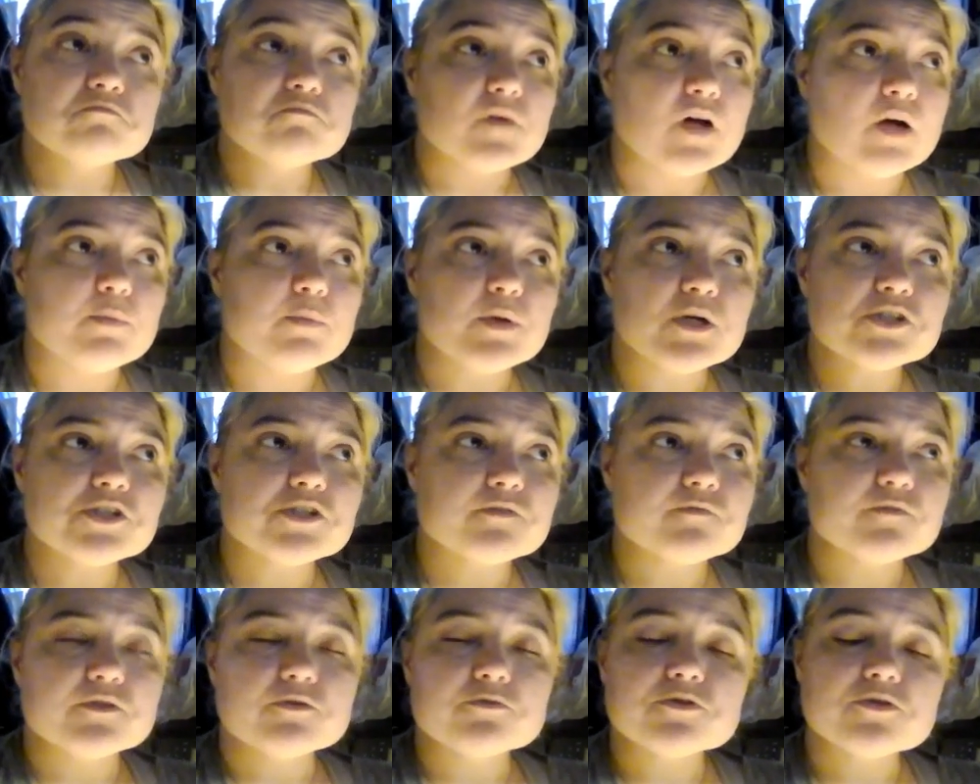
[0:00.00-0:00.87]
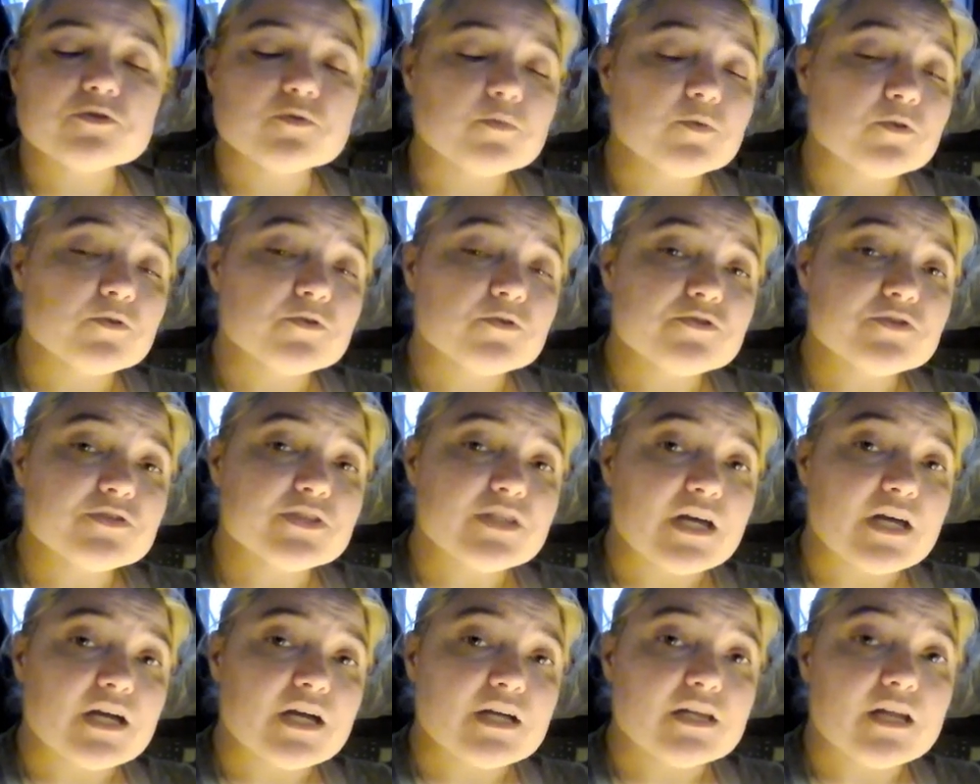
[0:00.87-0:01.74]
a bunch of YouTubers
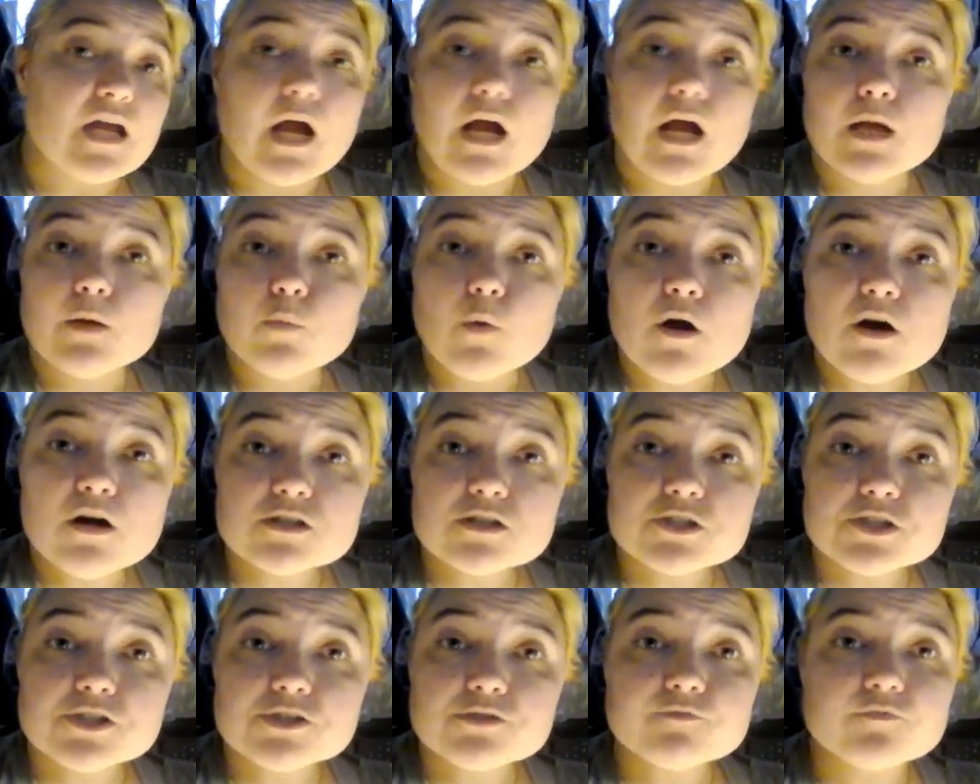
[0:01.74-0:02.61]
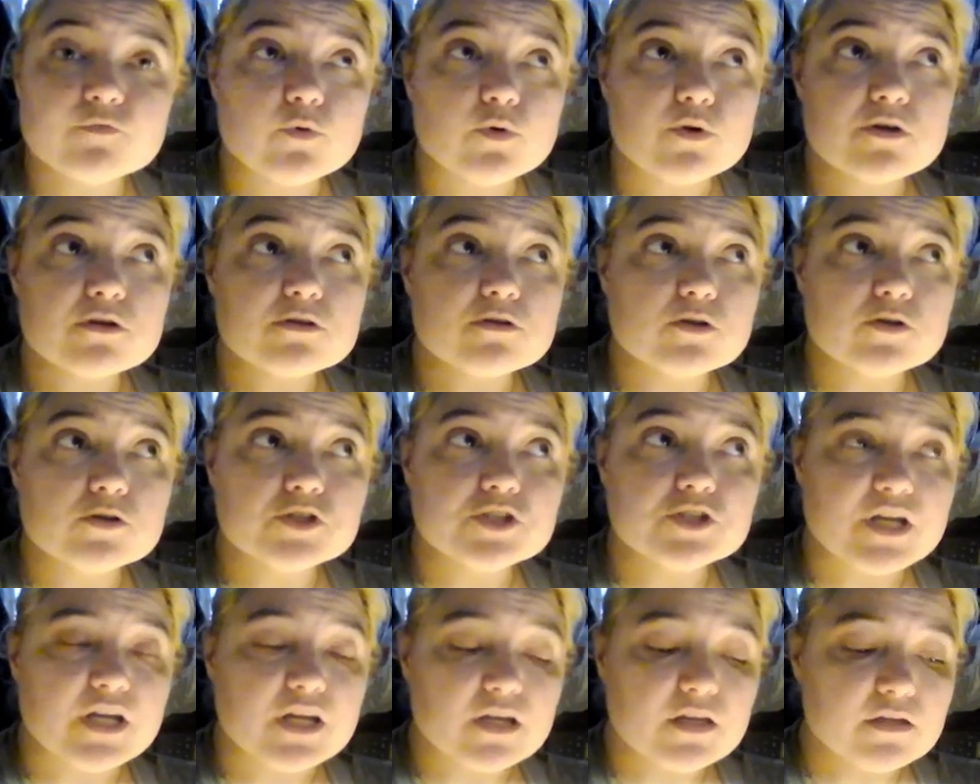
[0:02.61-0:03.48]
that I watch for
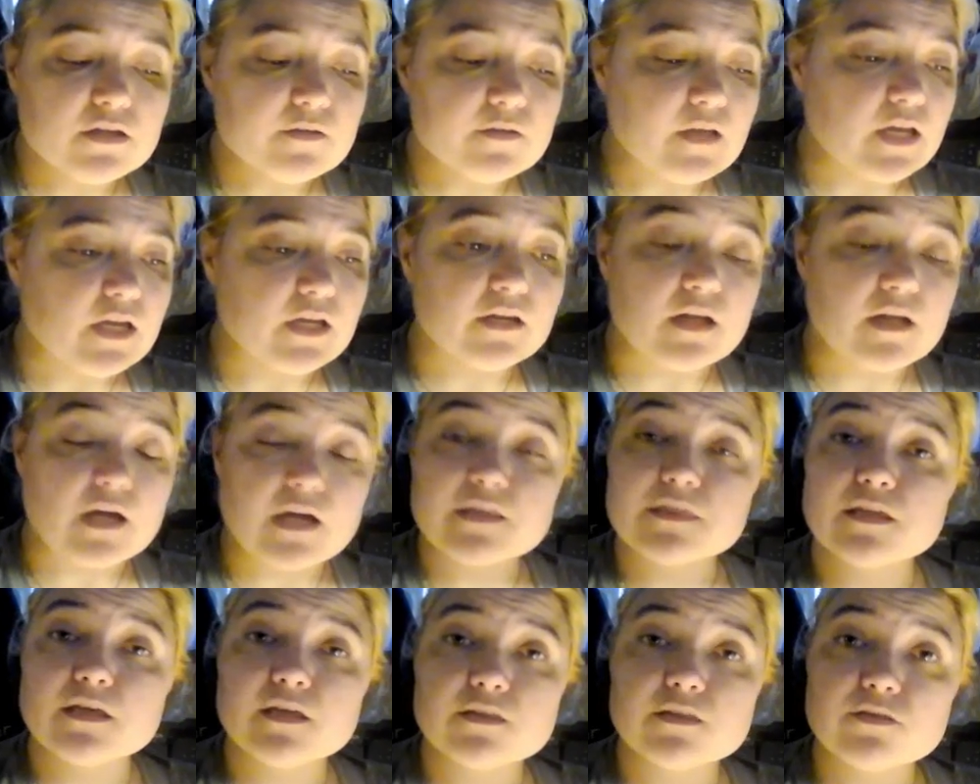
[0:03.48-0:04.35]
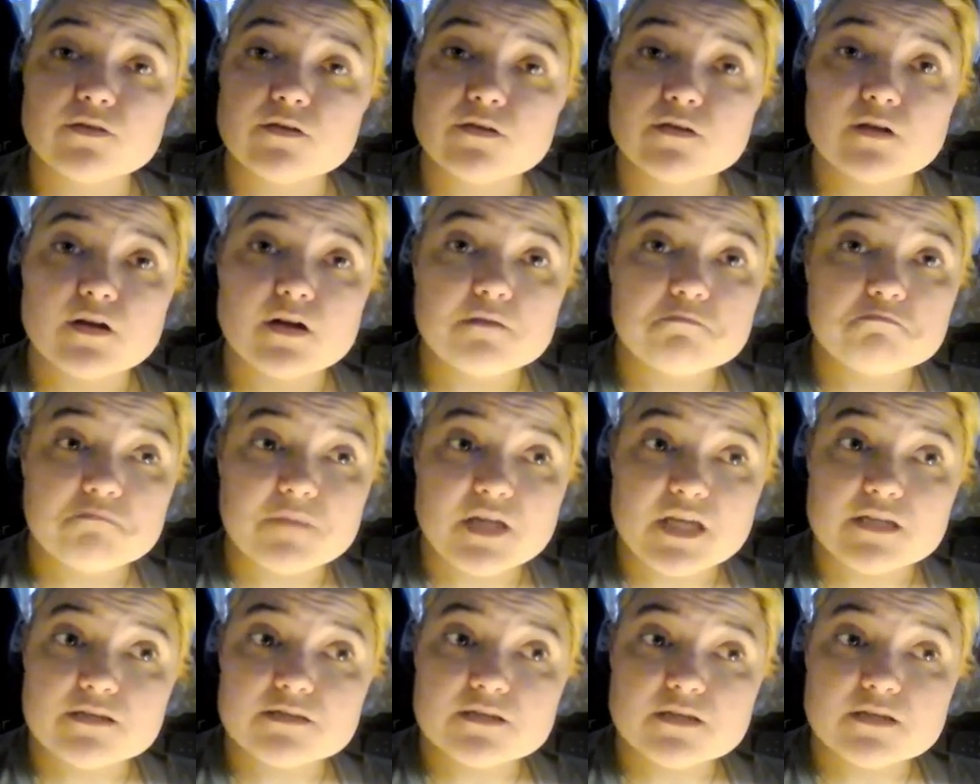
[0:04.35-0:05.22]
crocheting, and I think they're
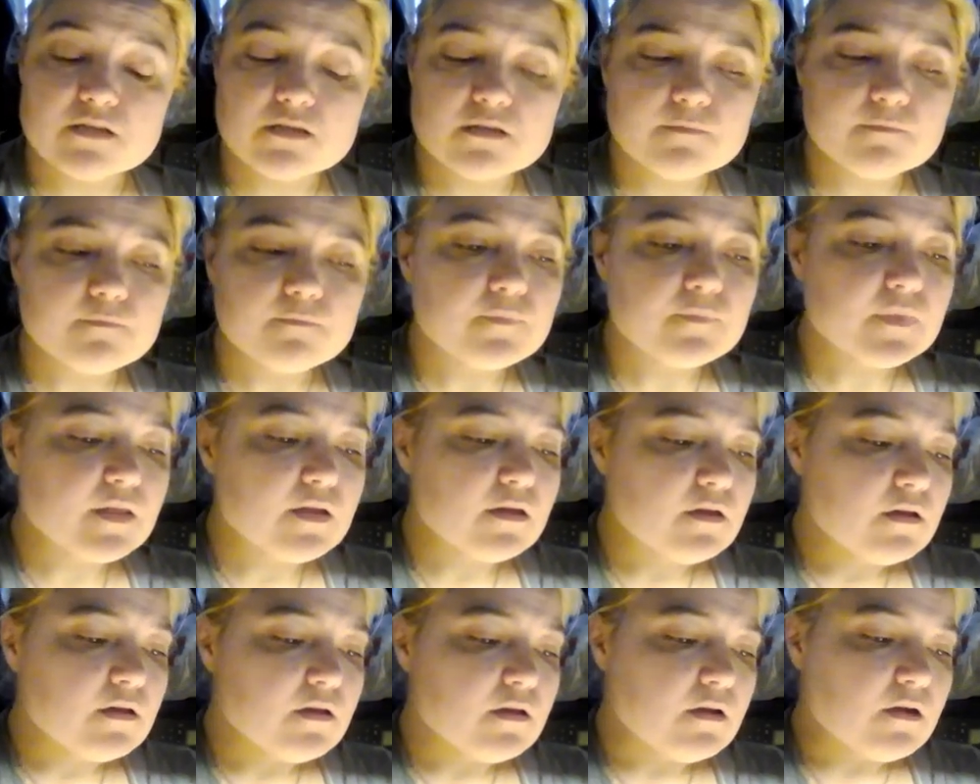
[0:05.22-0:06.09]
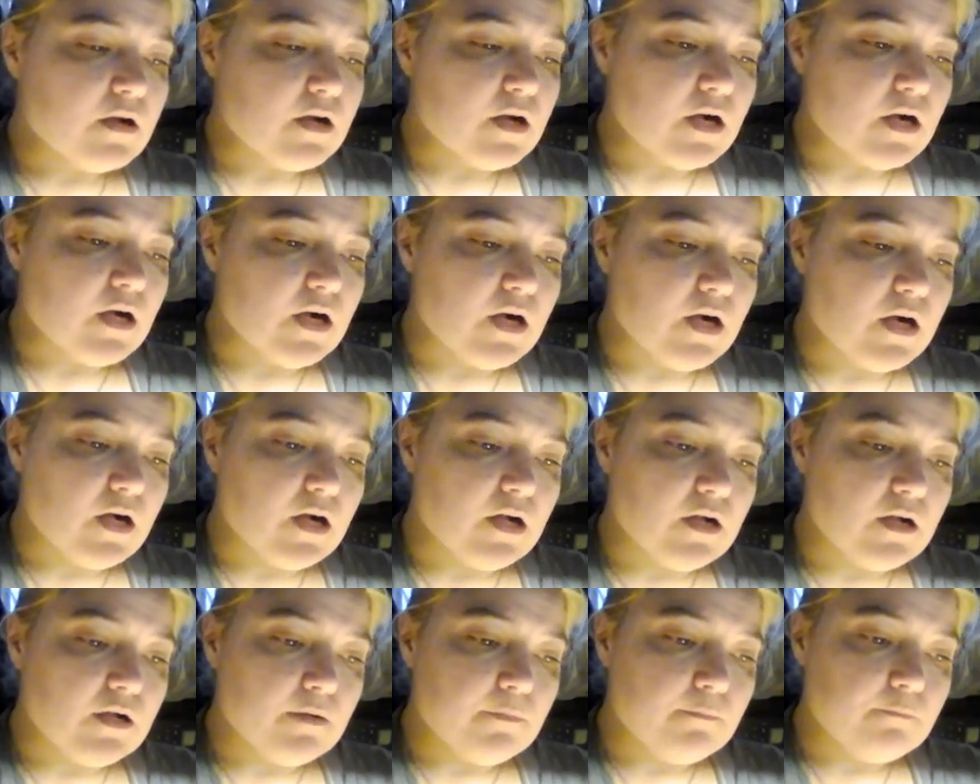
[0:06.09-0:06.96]
amazing.
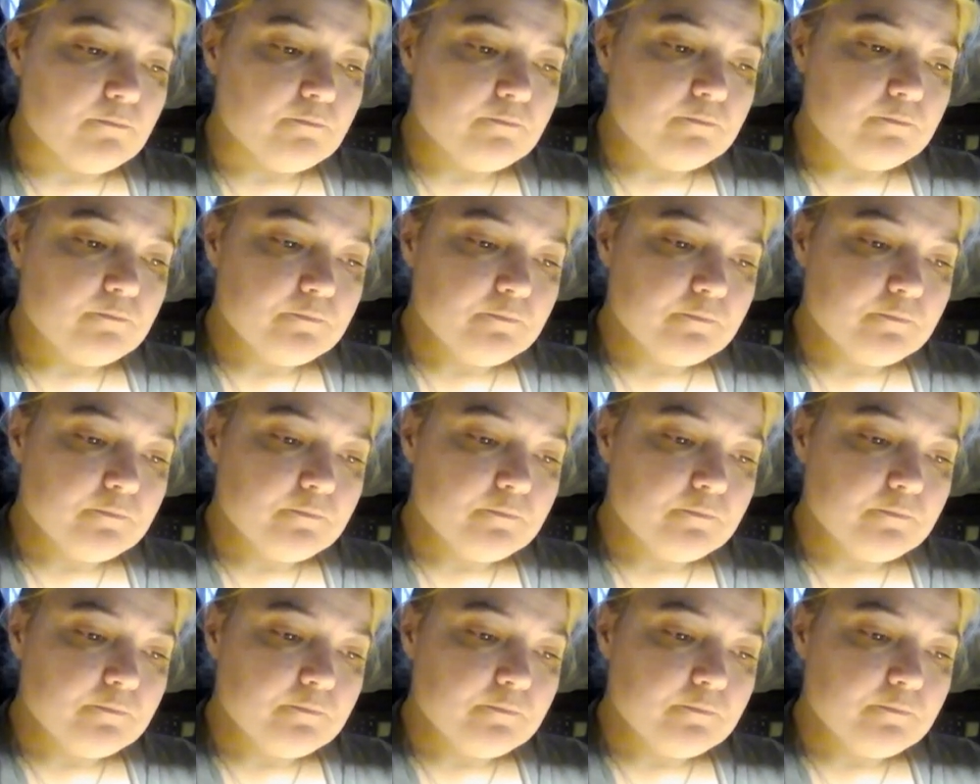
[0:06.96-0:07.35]
Um,